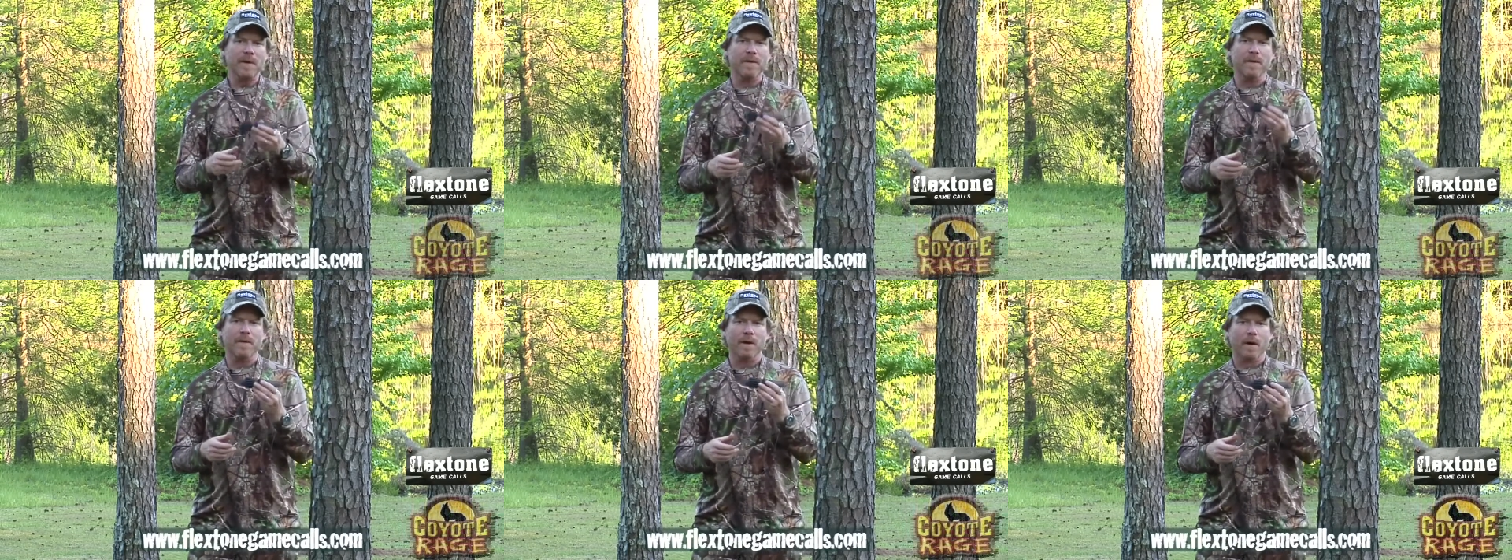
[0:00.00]

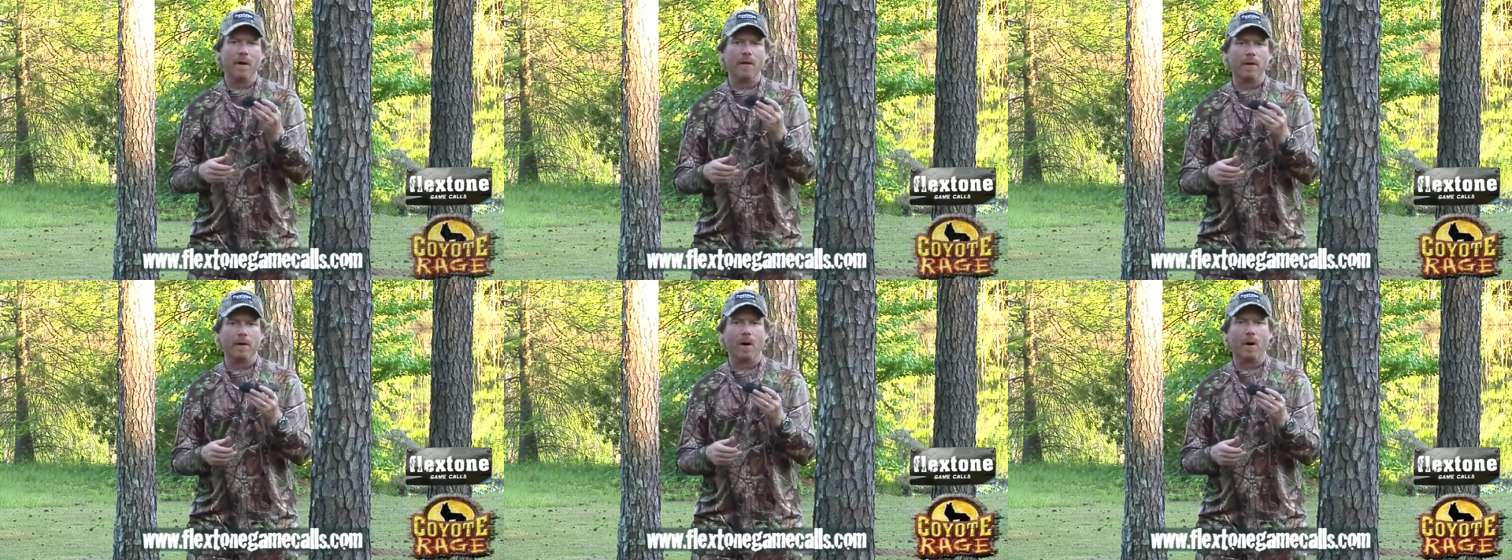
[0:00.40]
Then the
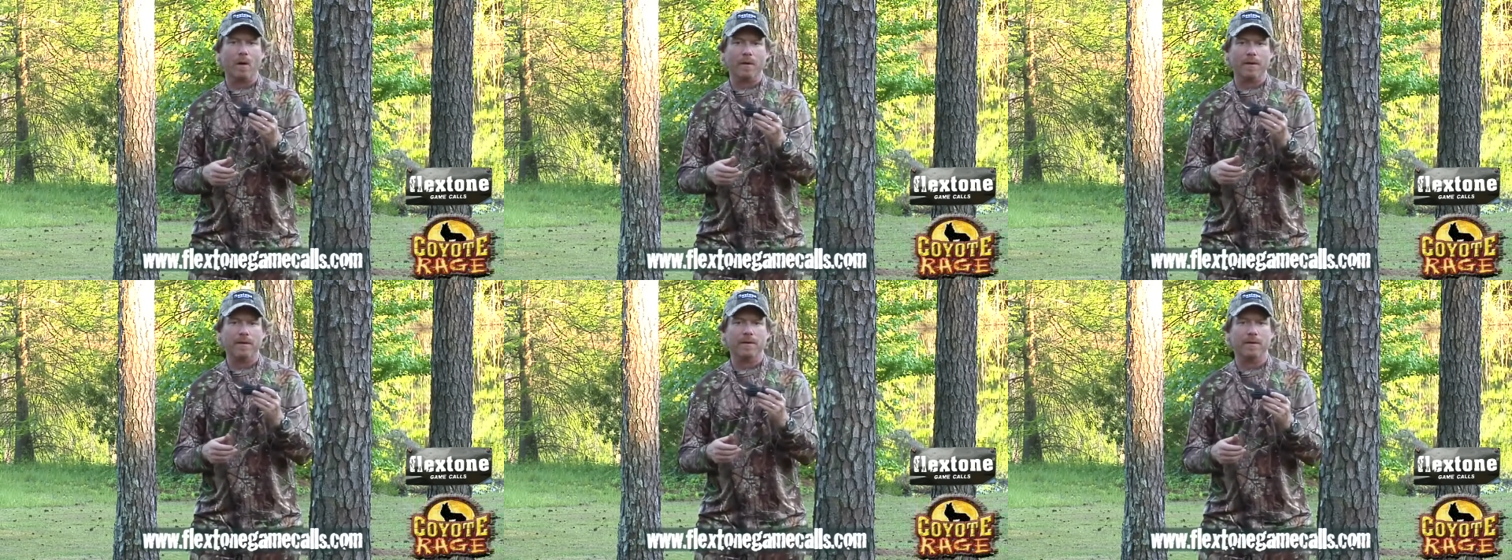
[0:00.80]
other
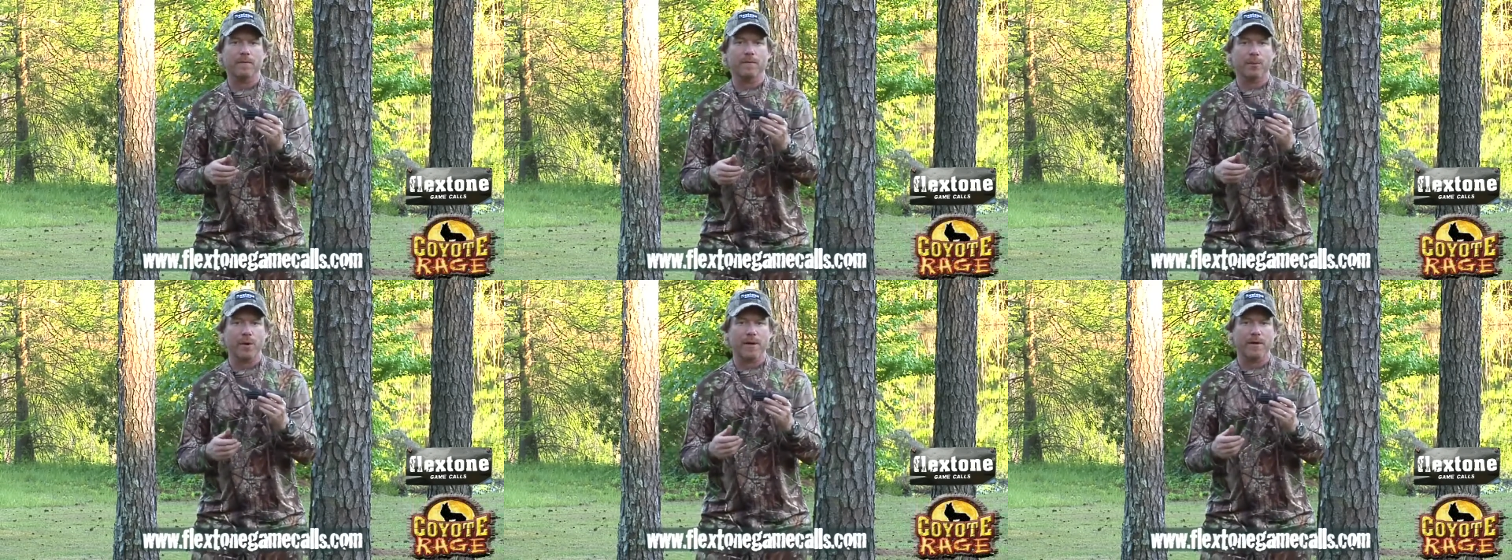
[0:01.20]
call in the
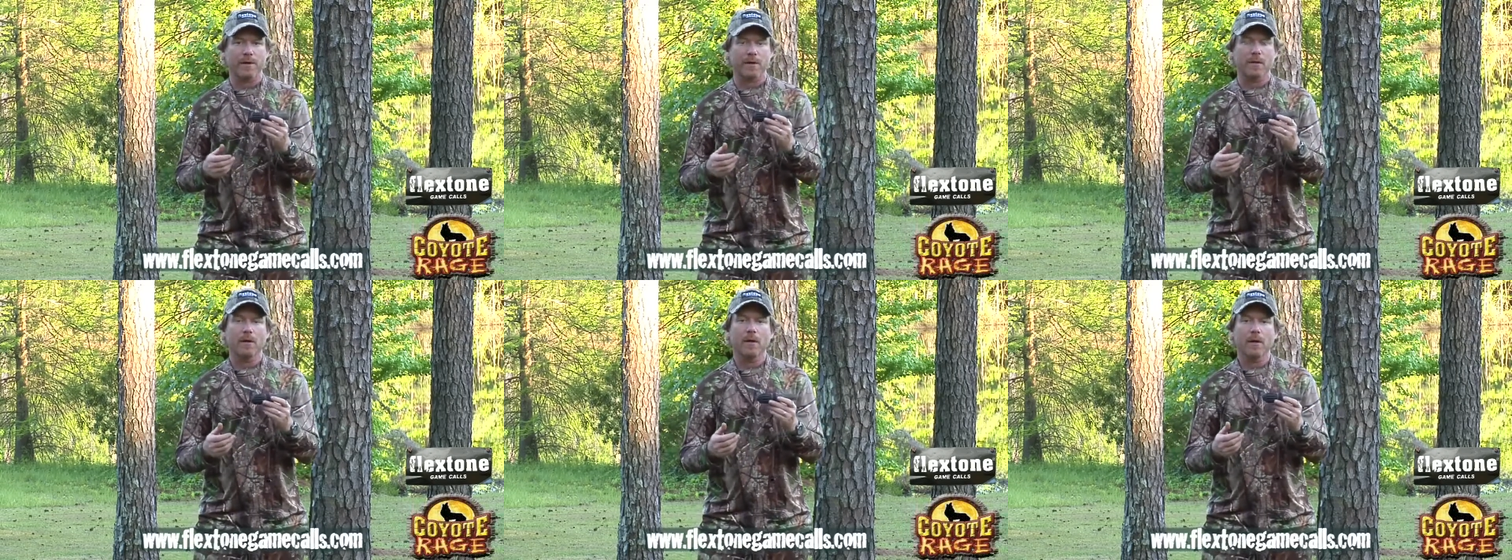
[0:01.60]

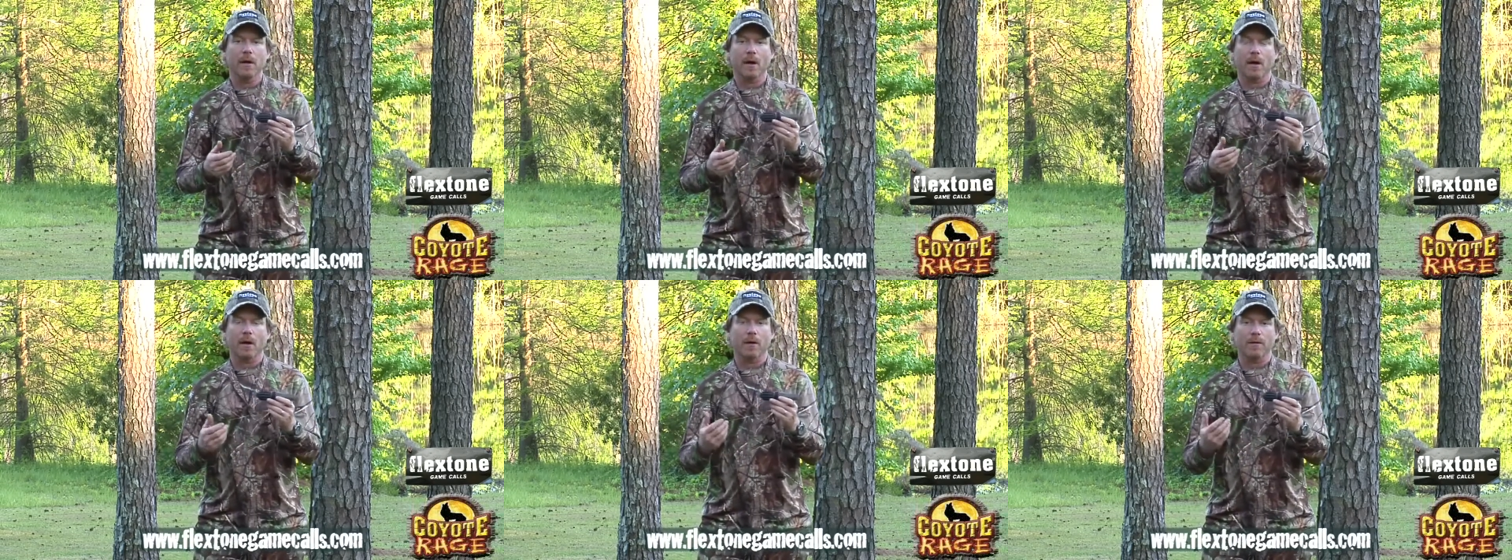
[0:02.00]
Predator,
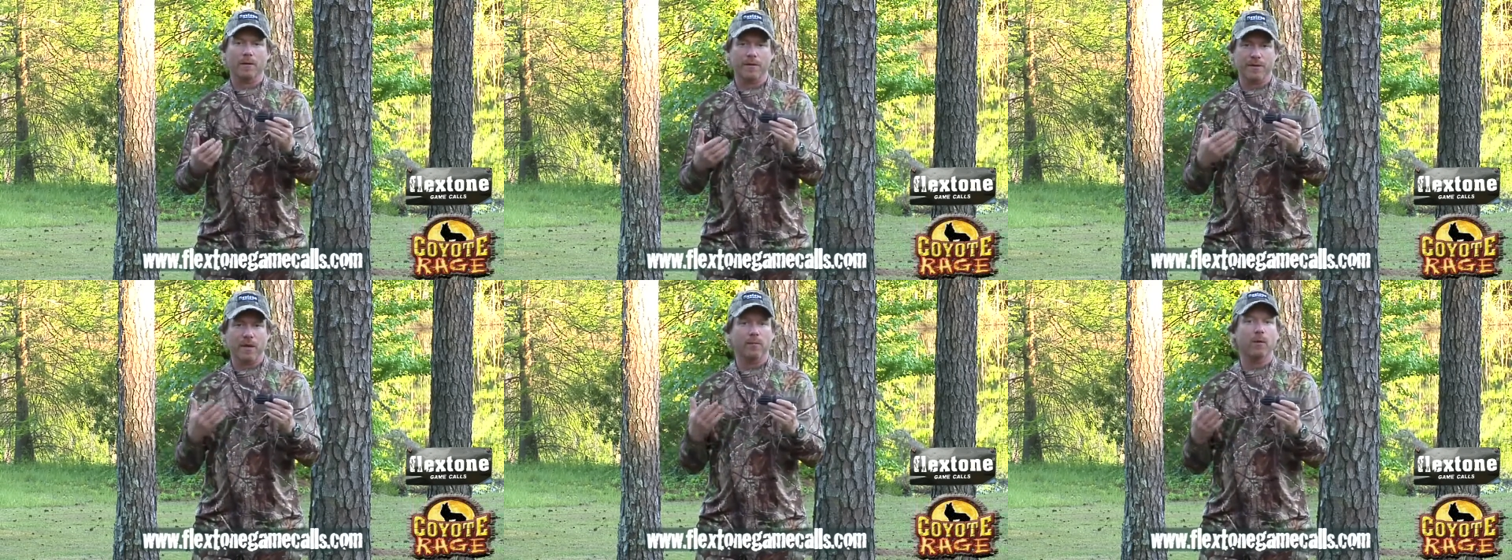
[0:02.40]

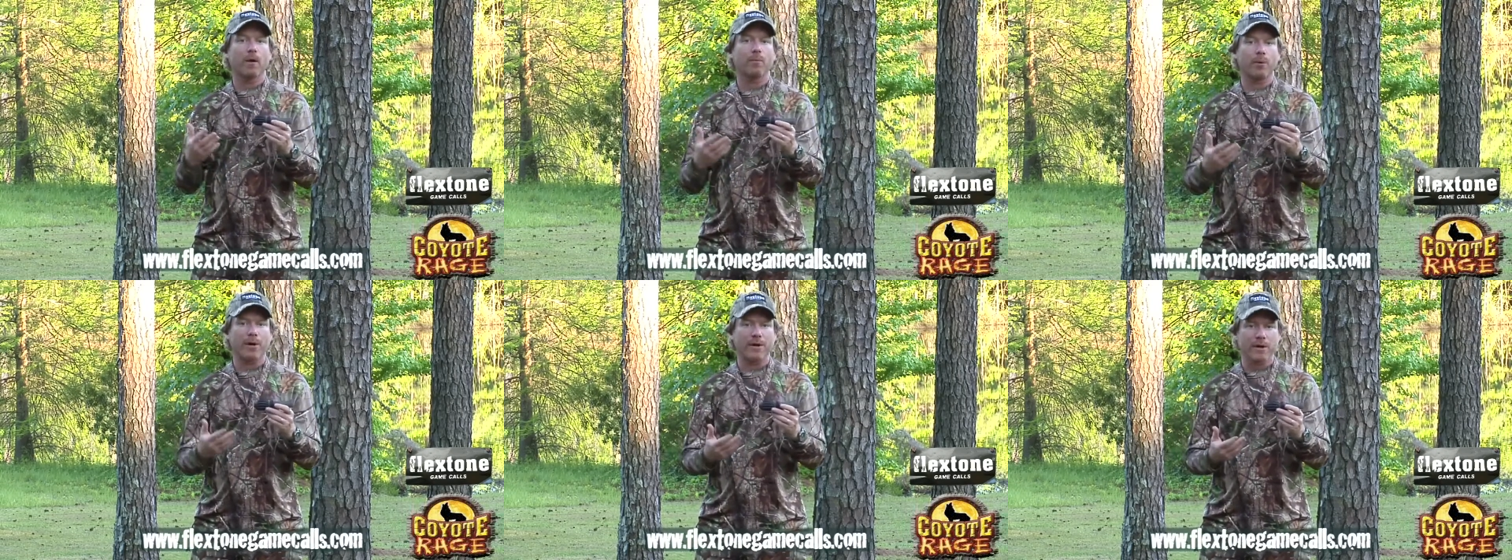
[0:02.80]
the Double
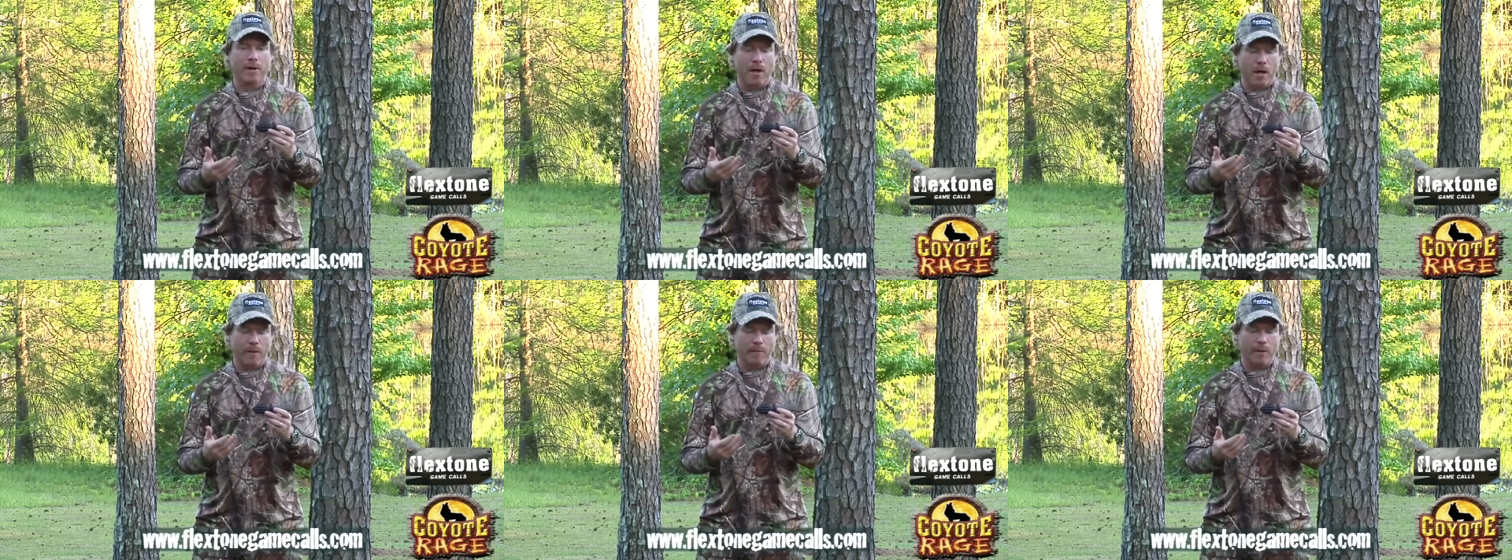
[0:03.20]
Up Predator
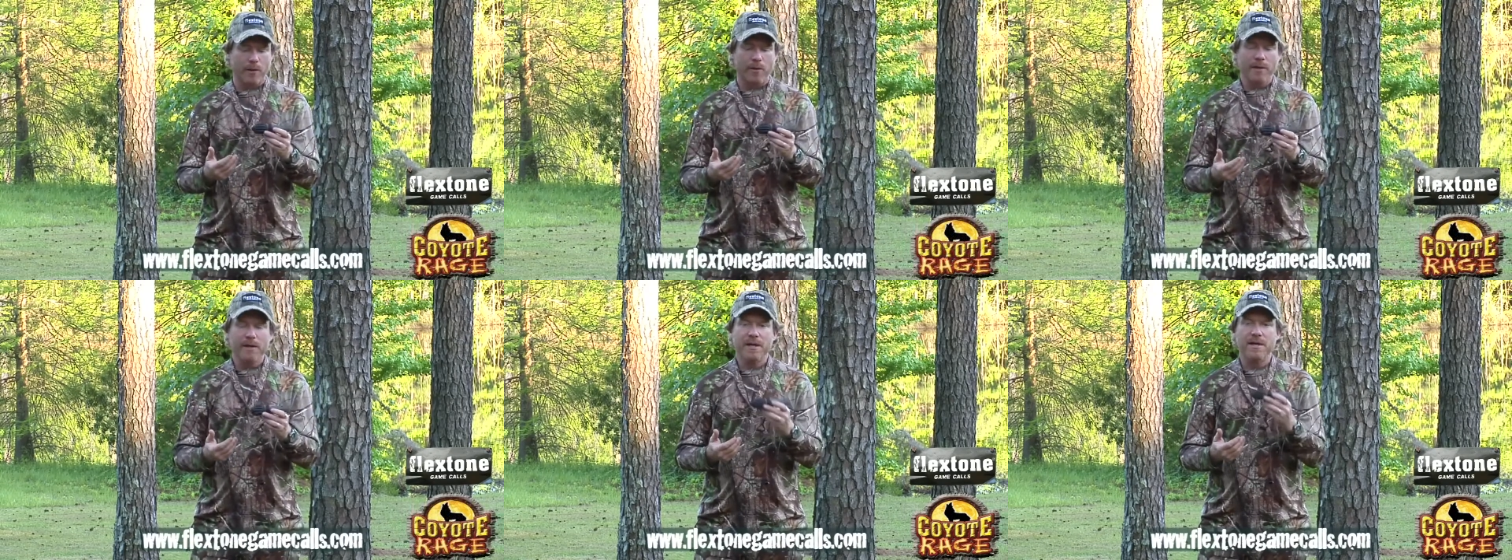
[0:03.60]
combo,
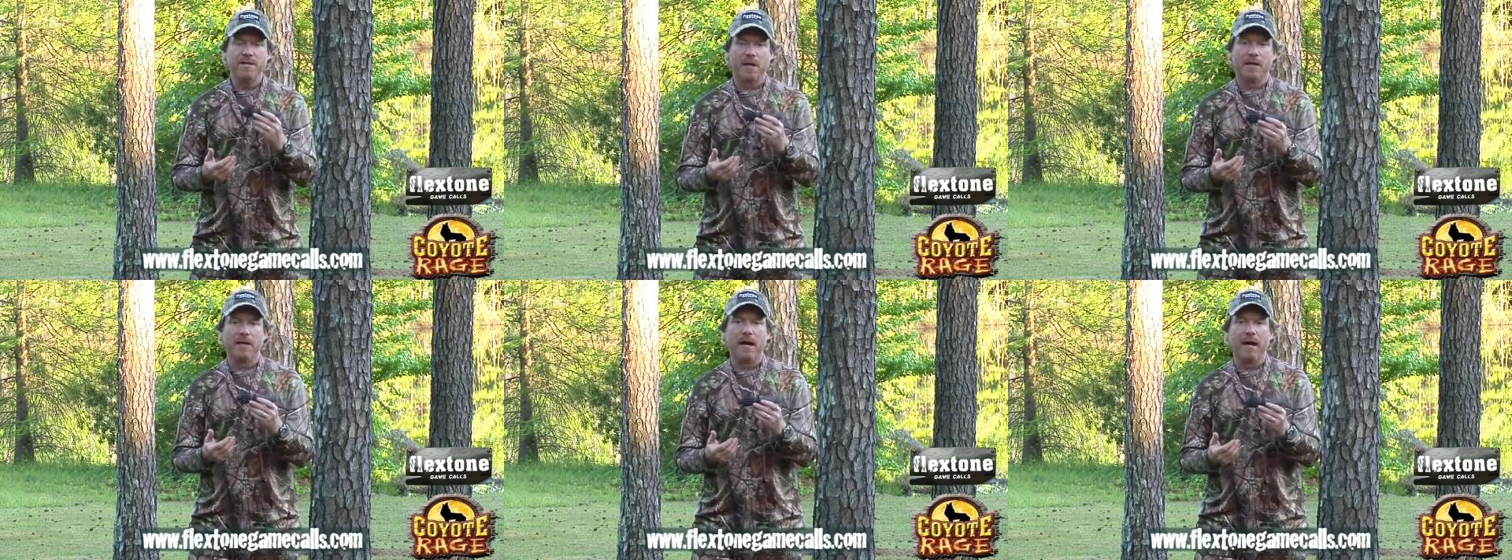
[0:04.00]
is
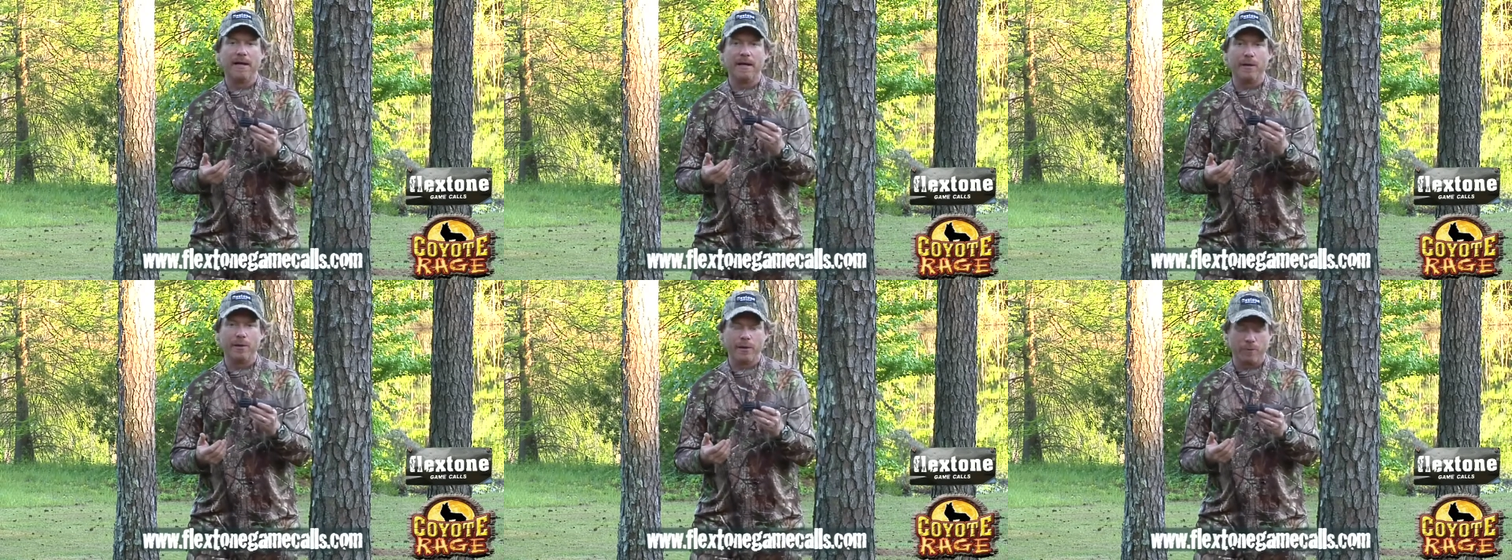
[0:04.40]
our
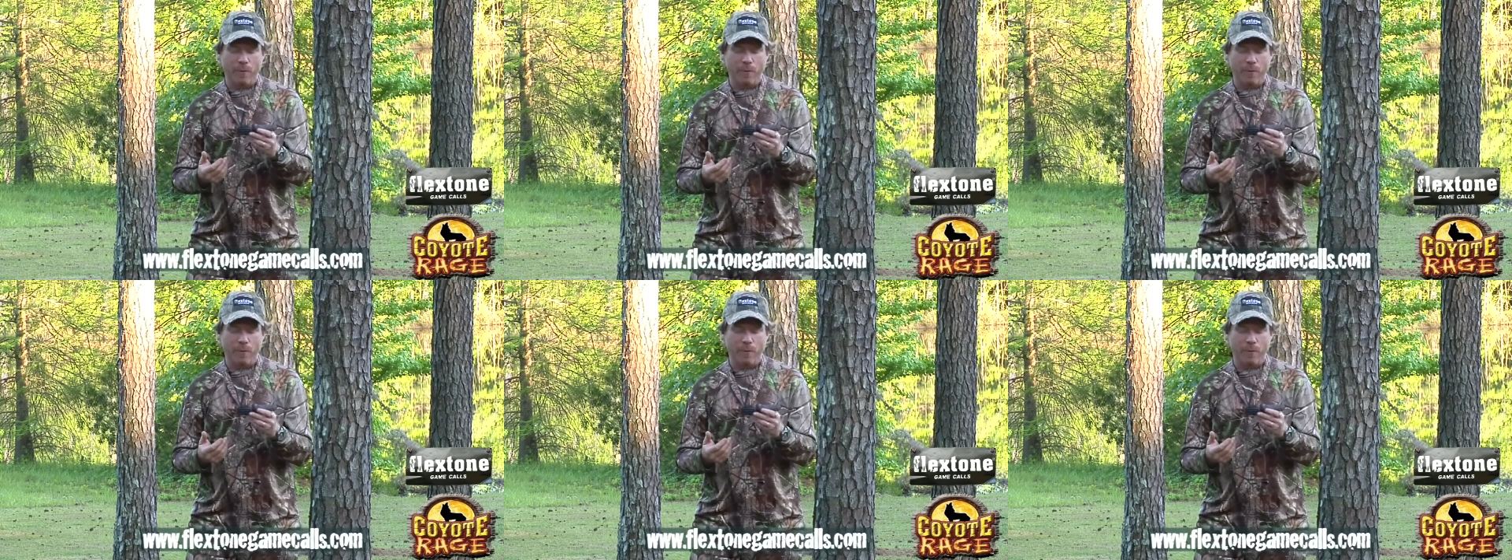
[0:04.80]
Coyote